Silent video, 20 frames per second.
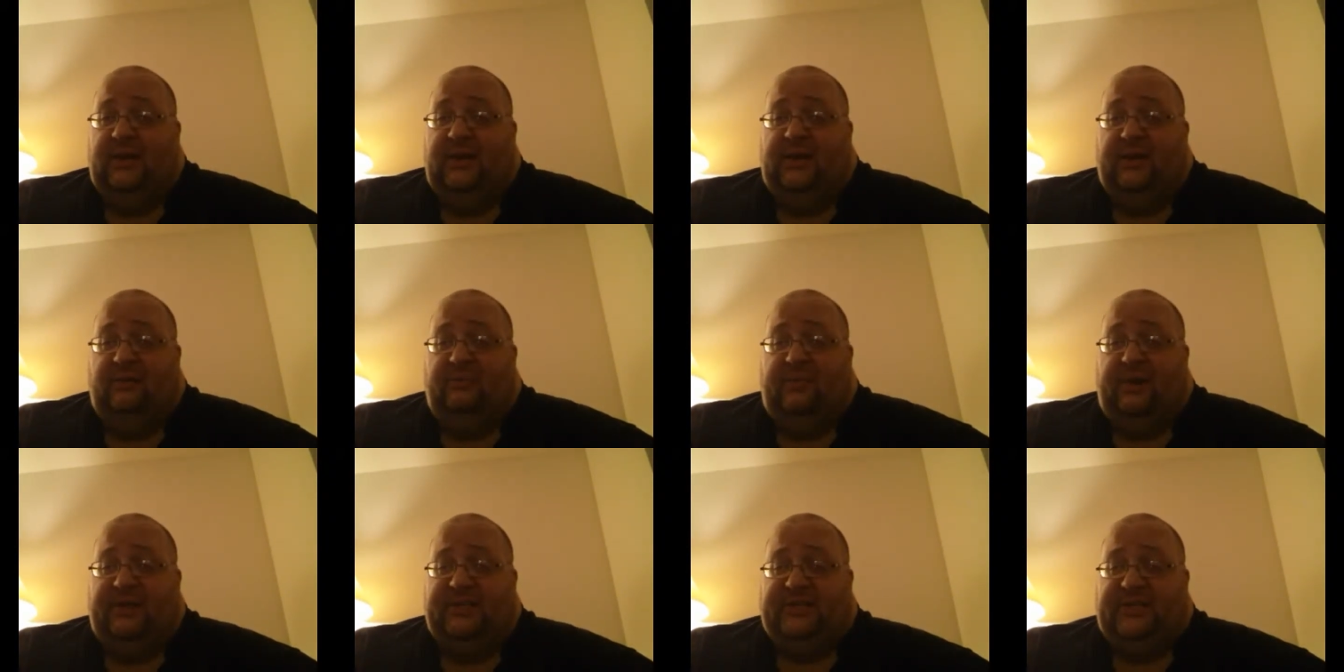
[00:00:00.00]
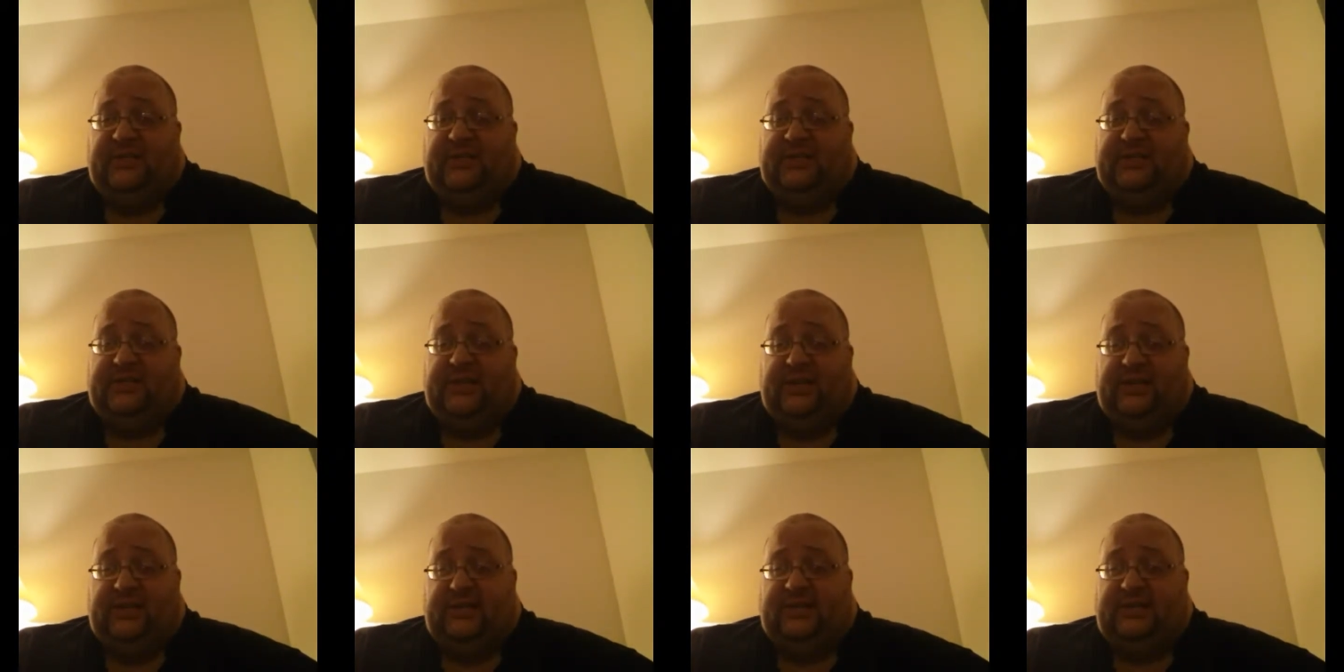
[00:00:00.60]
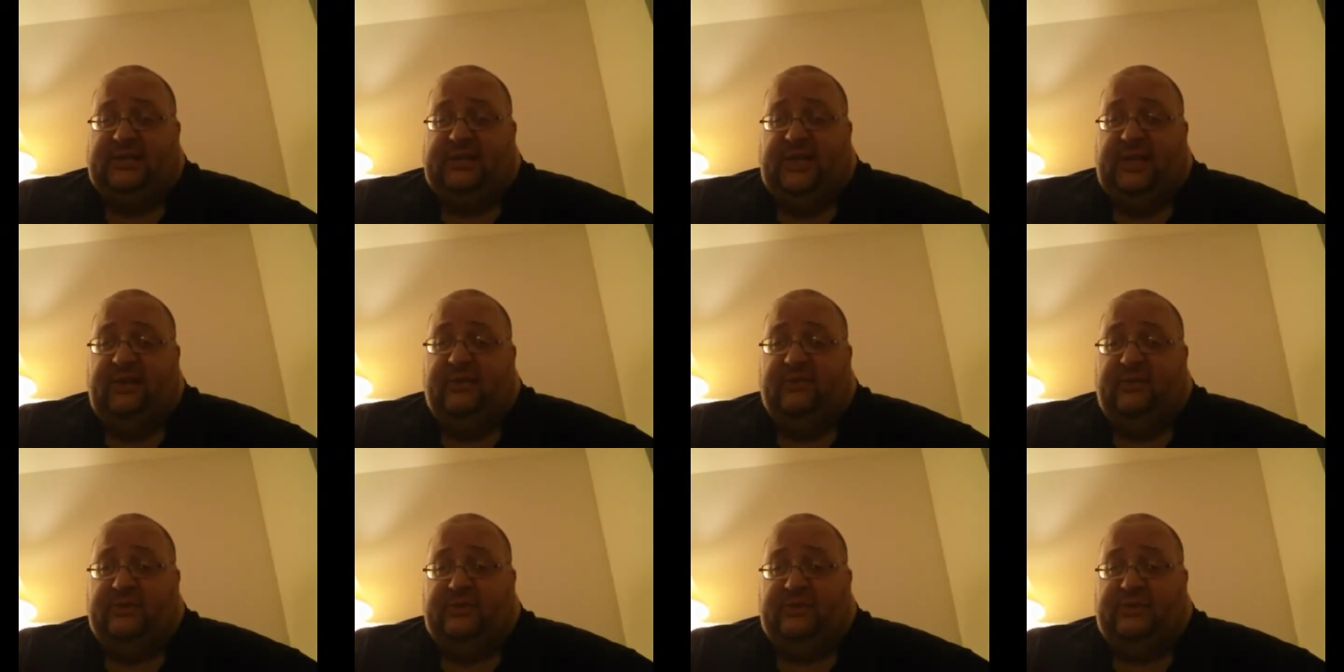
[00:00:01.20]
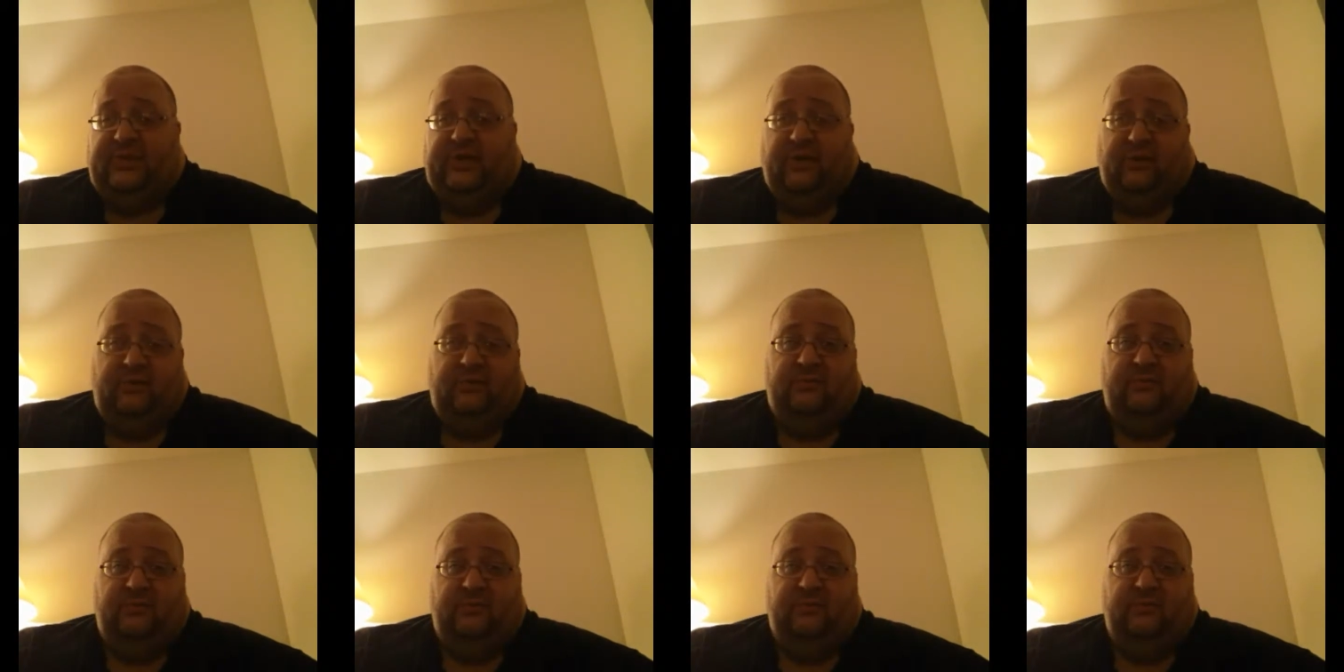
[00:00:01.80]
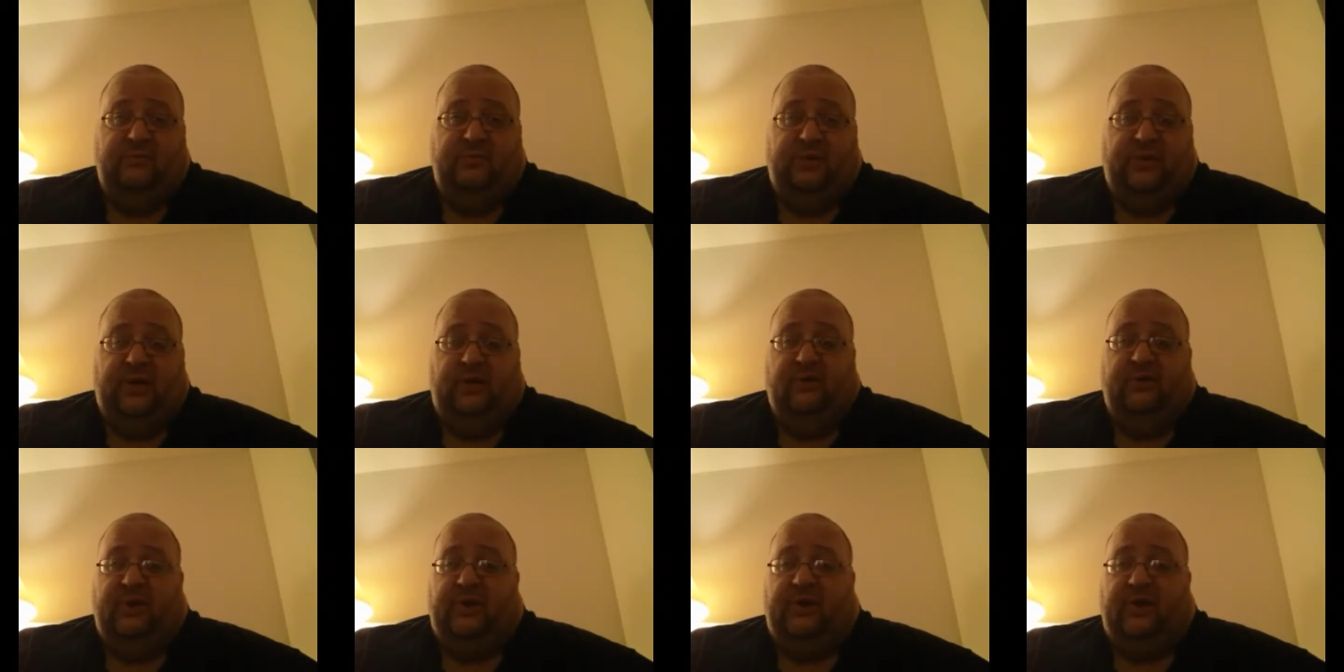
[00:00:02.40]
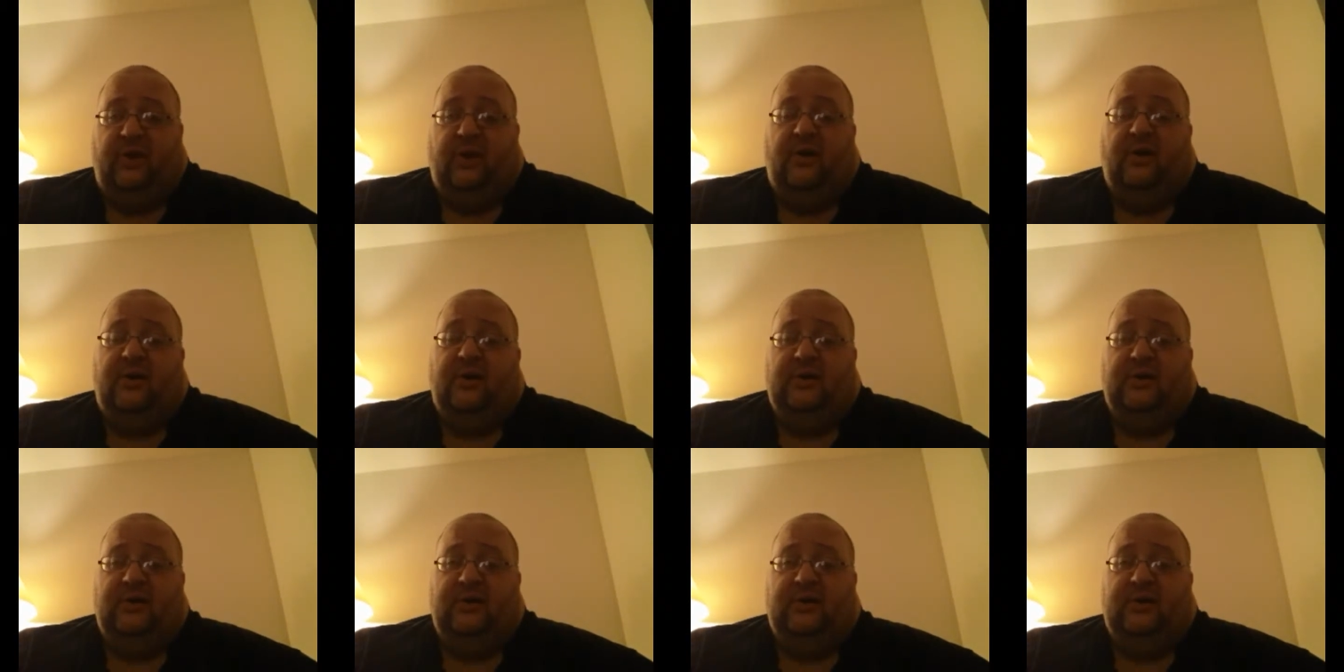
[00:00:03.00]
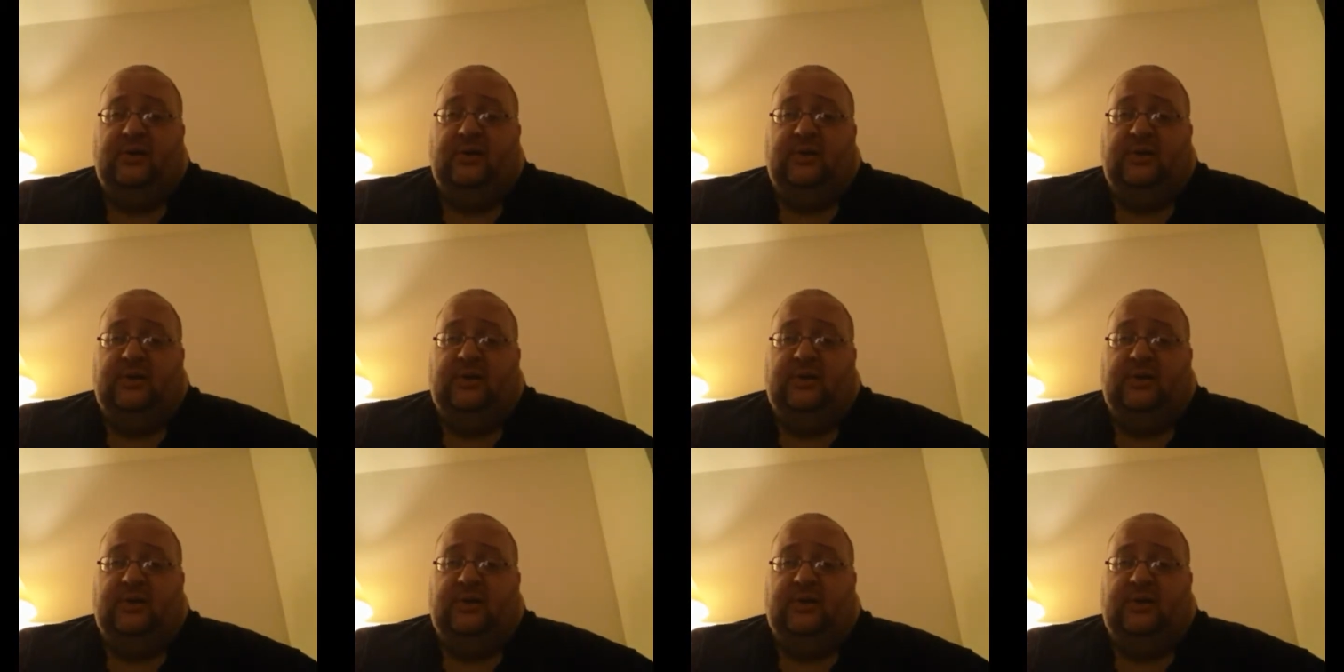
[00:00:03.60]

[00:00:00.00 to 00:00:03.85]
you know, basically said that Sting was, you know, with Hogan gone,